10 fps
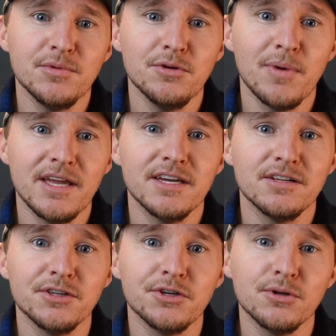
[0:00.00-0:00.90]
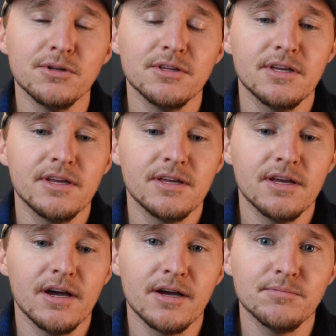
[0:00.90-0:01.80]
you might get a little
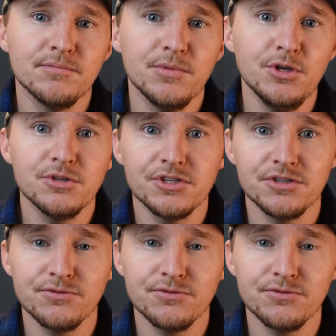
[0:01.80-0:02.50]
usage